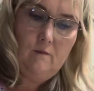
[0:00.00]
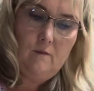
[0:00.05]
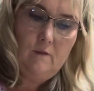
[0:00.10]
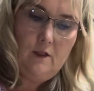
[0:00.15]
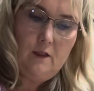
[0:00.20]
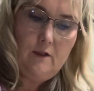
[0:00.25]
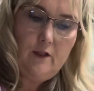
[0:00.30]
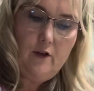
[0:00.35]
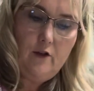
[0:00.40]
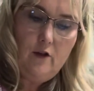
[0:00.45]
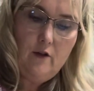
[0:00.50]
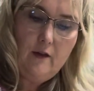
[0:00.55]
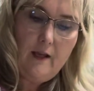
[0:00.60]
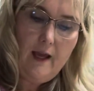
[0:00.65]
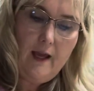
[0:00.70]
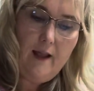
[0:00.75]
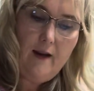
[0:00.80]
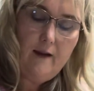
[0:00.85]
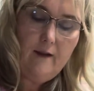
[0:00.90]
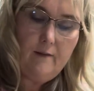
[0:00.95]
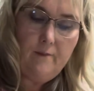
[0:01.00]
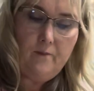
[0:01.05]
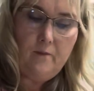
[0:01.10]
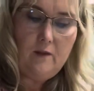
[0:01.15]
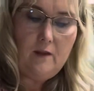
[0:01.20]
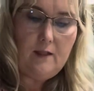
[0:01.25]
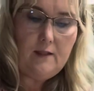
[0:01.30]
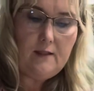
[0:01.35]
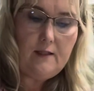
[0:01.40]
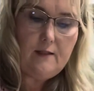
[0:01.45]
So you kind of,
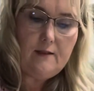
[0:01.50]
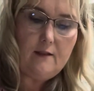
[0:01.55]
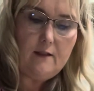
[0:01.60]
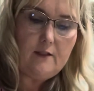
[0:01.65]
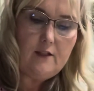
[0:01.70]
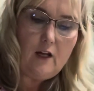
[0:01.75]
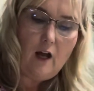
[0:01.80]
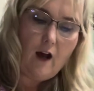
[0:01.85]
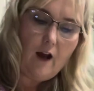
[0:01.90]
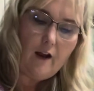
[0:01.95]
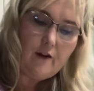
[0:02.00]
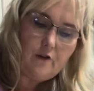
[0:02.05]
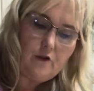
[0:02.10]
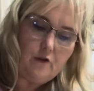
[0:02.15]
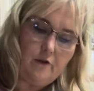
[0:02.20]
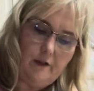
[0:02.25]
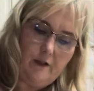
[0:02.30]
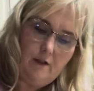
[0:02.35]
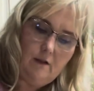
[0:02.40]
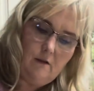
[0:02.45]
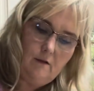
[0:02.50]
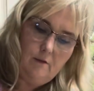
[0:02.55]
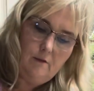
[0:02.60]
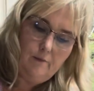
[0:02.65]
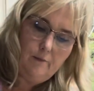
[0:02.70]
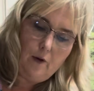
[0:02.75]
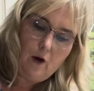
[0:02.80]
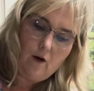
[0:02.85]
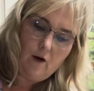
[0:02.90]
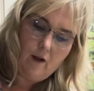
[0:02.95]
this is the doctrine
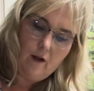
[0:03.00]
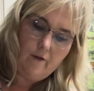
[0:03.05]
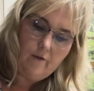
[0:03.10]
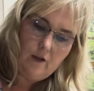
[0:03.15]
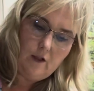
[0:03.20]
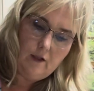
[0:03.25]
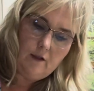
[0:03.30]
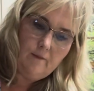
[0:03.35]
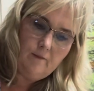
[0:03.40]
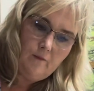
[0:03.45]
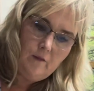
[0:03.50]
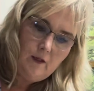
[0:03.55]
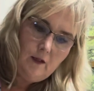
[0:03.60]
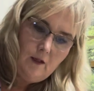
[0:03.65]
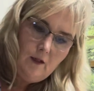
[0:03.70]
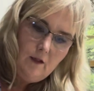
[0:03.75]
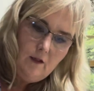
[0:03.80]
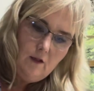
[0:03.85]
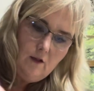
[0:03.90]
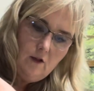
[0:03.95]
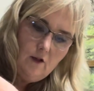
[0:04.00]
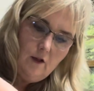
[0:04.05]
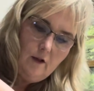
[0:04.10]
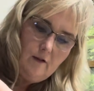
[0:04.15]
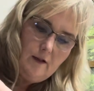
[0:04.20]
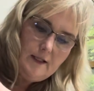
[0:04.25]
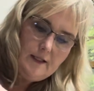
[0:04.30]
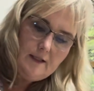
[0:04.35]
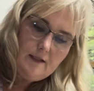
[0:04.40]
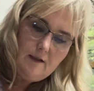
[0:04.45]
part of it. You know,
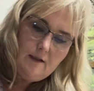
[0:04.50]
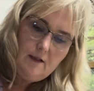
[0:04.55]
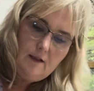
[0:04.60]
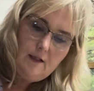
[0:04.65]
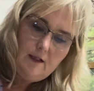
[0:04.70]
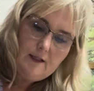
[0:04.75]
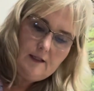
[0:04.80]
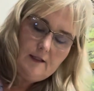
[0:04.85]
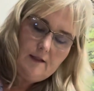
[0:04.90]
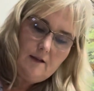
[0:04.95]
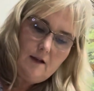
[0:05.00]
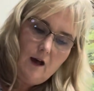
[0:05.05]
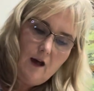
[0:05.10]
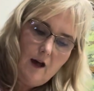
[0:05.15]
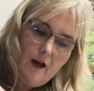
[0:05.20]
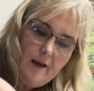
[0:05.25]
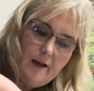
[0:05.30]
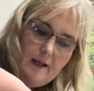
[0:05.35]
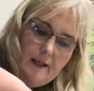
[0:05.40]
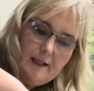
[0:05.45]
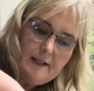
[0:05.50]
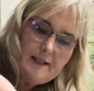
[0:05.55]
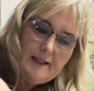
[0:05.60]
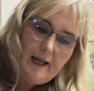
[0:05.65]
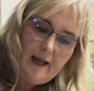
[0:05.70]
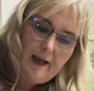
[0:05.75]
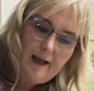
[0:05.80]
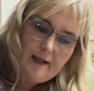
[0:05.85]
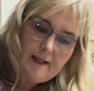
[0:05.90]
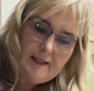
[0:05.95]
it's not an
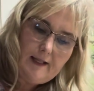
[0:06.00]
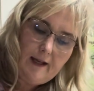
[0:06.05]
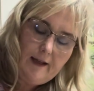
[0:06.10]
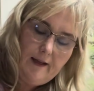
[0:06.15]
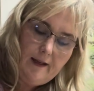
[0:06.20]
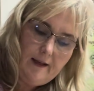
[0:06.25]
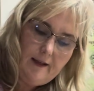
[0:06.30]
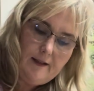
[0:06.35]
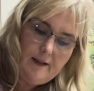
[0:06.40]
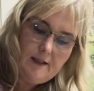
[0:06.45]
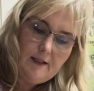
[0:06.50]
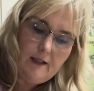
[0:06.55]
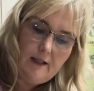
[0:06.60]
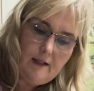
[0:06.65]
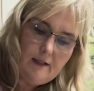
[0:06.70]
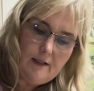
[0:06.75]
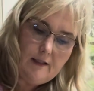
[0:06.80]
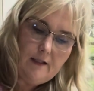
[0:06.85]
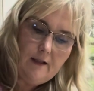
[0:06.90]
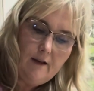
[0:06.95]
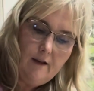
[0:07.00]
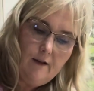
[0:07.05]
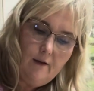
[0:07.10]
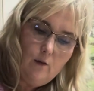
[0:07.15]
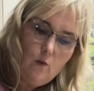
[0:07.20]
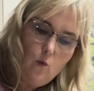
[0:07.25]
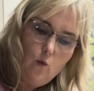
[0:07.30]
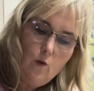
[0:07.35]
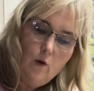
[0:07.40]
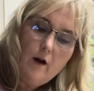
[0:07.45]
exact science. It's
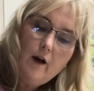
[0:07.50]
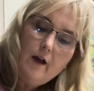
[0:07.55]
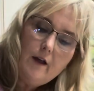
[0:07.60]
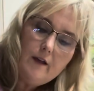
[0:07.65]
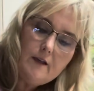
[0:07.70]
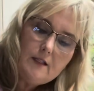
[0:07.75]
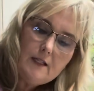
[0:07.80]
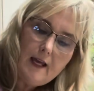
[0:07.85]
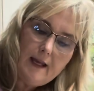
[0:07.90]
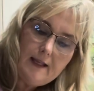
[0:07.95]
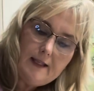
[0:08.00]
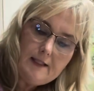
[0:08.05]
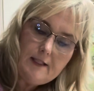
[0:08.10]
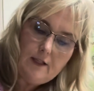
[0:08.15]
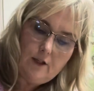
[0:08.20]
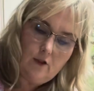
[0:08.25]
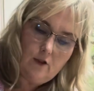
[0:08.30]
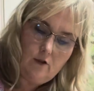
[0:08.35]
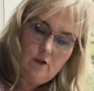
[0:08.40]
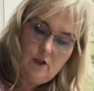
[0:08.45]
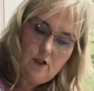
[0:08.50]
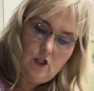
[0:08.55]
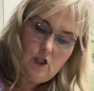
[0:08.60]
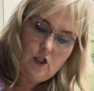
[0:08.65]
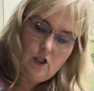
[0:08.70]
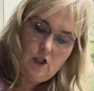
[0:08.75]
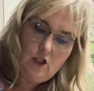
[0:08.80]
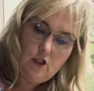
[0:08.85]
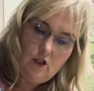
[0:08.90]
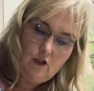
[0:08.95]
what tastes good to
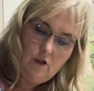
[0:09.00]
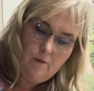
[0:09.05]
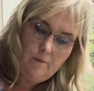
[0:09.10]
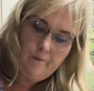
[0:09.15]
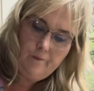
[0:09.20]
you.